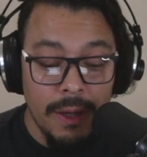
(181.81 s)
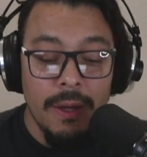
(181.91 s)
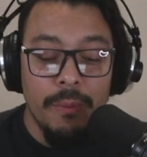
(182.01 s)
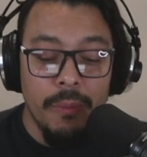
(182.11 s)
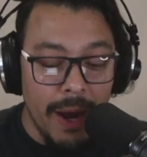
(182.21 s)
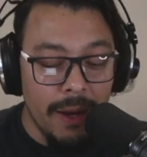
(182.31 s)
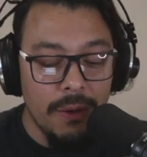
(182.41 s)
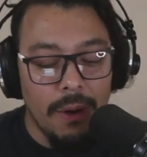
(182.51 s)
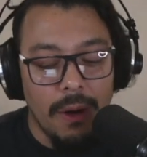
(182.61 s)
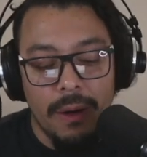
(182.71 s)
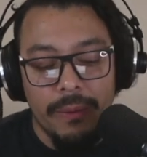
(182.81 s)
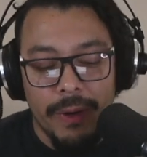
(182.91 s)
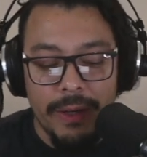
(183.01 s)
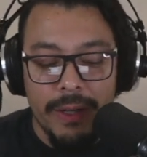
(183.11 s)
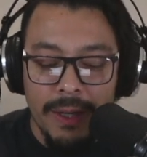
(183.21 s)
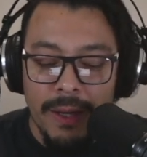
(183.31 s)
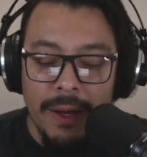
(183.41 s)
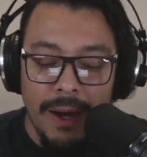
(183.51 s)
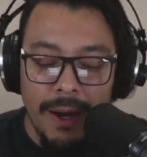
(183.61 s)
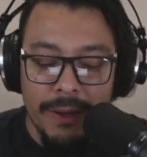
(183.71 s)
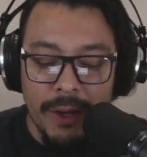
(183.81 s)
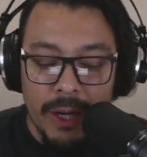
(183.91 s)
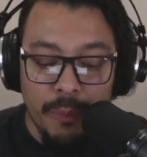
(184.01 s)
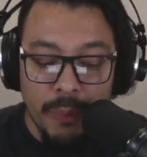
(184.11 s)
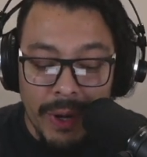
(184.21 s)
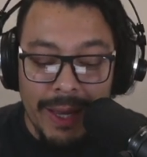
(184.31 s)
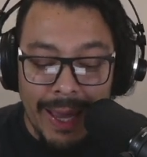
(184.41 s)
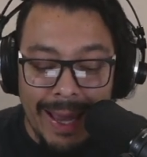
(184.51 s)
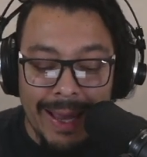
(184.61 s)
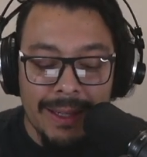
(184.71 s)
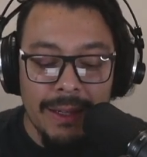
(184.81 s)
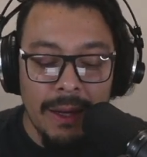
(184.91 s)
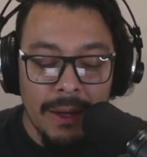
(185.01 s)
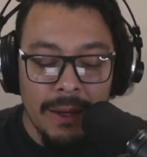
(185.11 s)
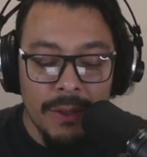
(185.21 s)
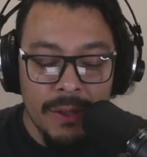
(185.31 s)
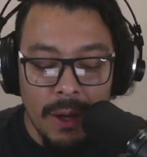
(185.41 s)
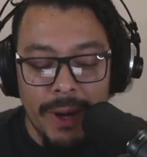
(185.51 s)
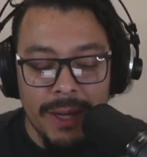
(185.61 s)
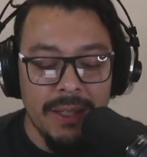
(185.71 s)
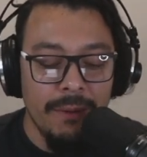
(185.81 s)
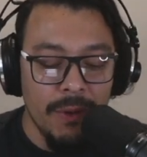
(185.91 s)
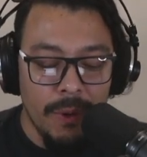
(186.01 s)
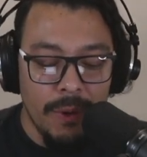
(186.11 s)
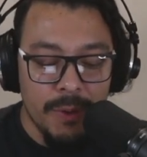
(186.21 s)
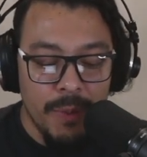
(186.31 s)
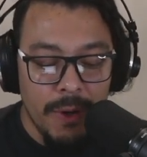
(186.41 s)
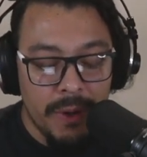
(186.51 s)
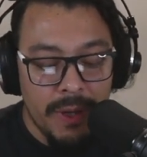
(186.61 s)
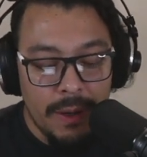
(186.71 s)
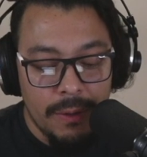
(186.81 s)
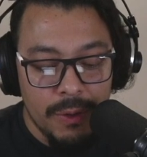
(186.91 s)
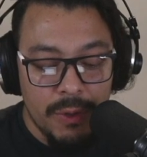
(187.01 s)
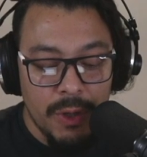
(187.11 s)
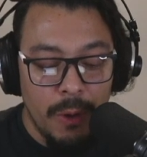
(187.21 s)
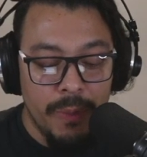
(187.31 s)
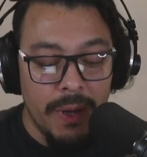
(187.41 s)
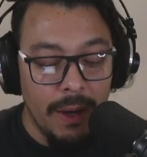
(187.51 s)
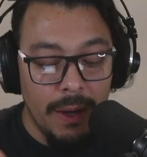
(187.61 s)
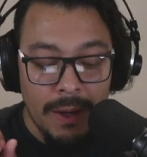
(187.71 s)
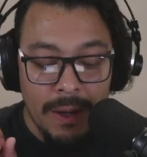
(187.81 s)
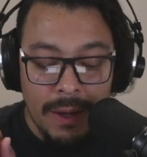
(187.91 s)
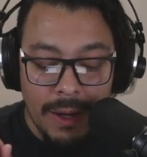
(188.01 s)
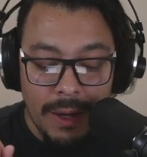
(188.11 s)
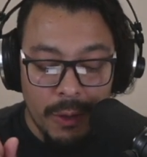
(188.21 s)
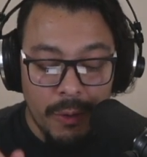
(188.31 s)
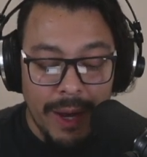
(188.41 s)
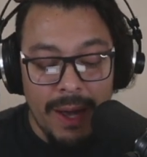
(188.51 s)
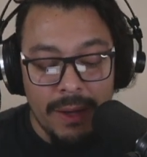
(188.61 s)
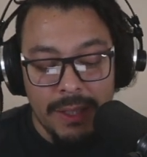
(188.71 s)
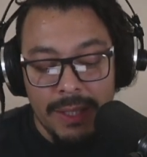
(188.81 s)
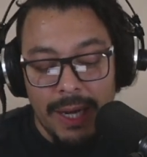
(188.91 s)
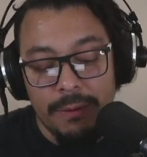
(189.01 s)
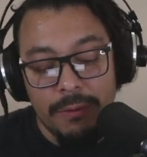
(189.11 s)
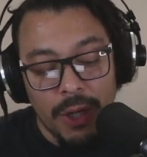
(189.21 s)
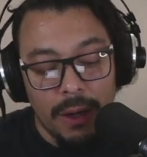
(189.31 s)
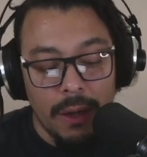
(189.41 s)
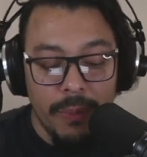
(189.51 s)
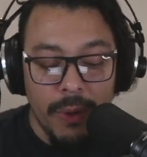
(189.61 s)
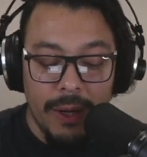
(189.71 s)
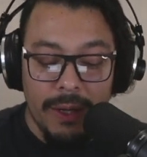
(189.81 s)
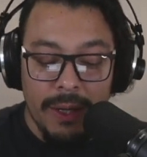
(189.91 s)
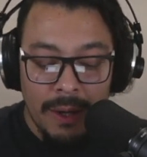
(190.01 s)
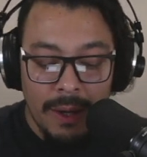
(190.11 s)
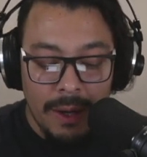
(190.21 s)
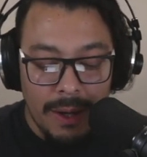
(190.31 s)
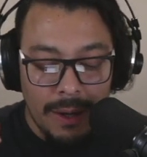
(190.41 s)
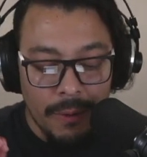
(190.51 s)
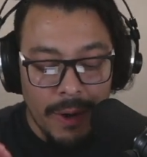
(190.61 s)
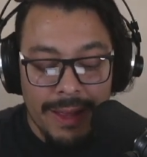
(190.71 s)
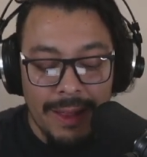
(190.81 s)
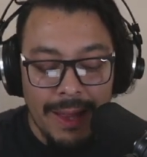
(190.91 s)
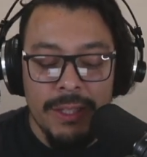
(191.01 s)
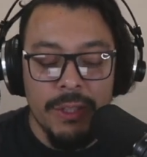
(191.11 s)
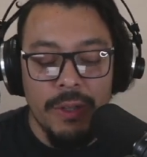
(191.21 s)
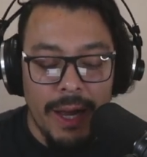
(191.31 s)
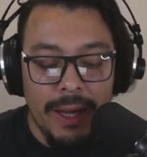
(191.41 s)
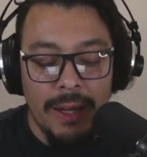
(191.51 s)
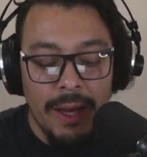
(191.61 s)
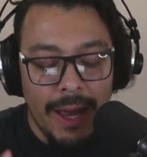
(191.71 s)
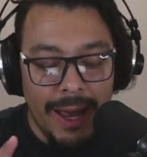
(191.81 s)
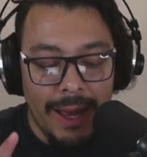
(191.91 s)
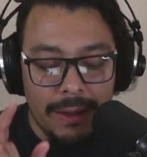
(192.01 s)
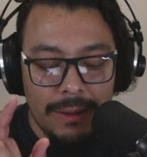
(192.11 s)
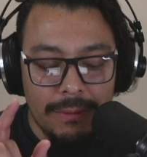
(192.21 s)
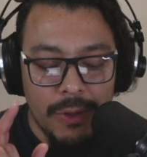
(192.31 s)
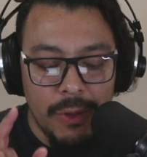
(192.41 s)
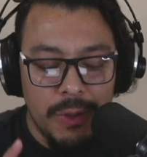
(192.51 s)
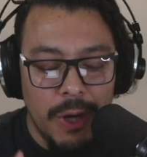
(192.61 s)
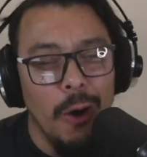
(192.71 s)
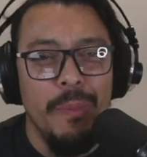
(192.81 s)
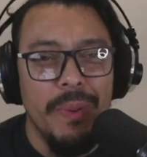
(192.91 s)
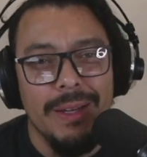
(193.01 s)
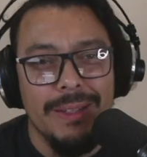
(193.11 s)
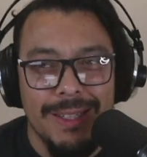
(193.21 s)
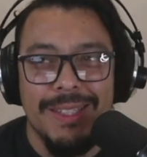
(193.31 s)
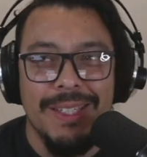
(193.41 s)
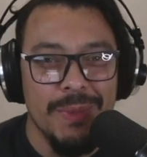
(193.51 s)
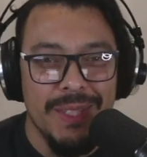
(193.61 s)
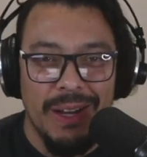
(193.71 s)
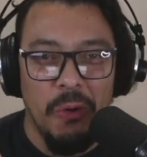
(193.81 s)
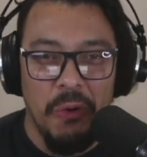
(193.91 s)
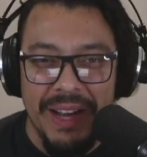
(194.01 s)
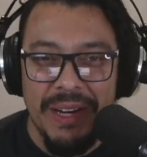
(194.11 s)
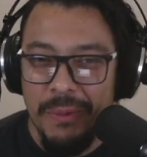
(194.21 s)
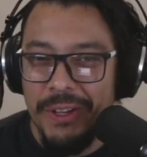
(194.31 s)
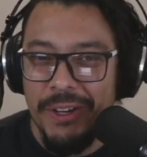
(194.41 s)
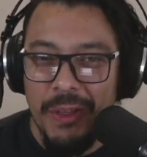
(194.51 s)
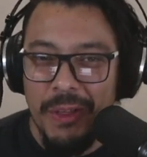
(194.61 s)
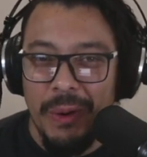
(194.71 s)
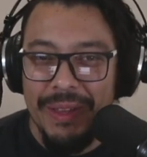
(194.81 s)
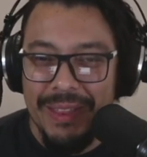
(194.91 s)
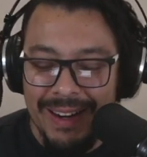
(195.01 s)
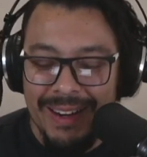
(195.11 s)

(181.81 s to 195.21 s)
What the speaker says: brand new artwork. They're going to bring in Snow White, Seven Dwarfs, Pinocchio, Zootopia, The Great Mouse Detective, Jungle Book, Ray of the Last Dragon, and Zootopia just seems like a random one they're going to throw in there.